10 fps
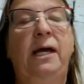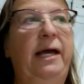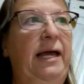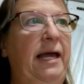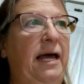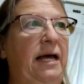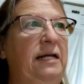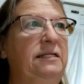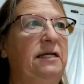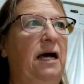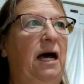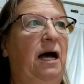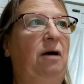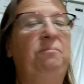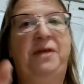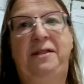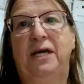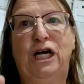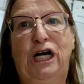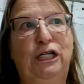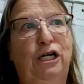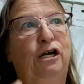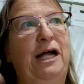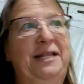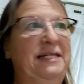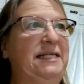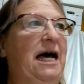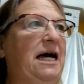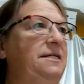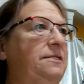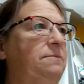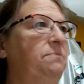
and then the color and the size.